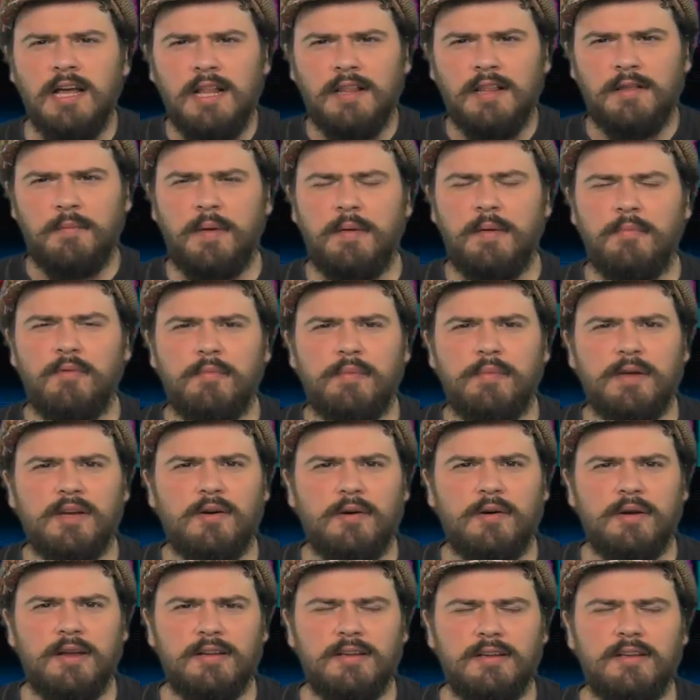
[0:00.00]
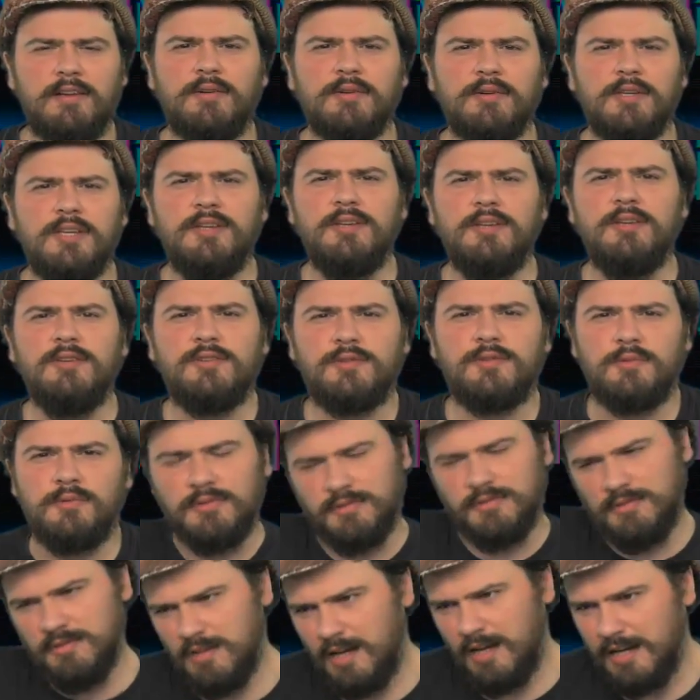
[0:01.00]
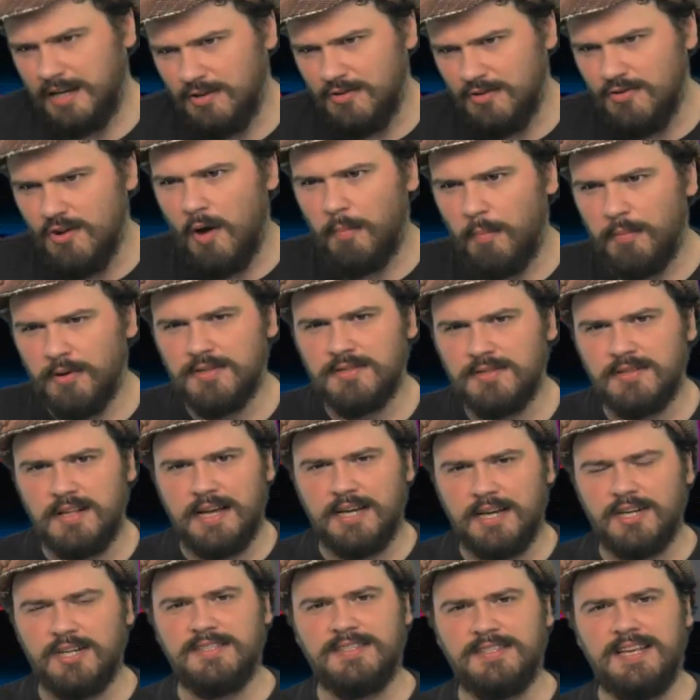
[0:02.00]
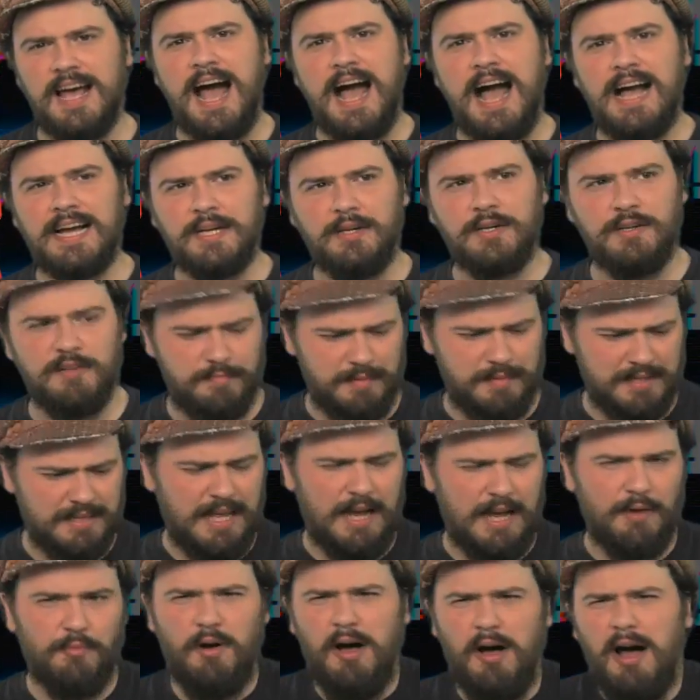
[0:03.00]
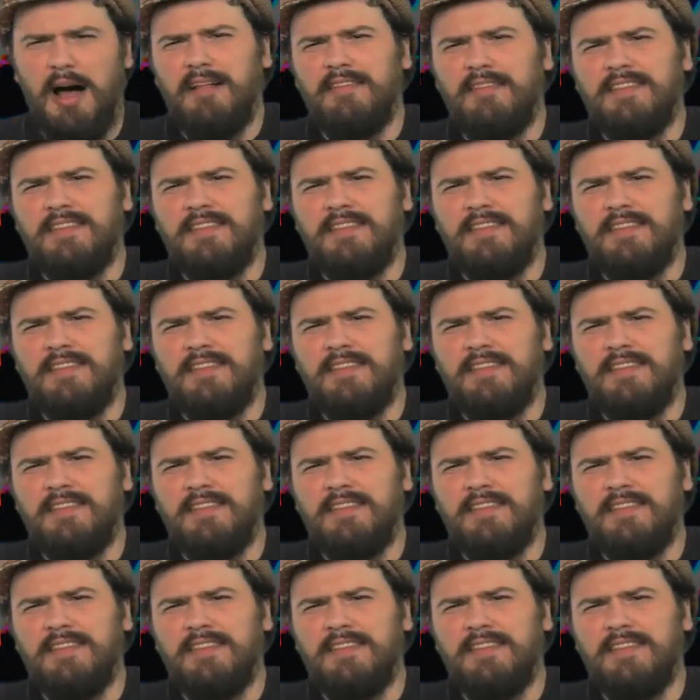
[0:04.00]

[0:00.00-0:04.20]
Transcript: The people have been going, usual like knobbers like Kotaku have been like, whoa,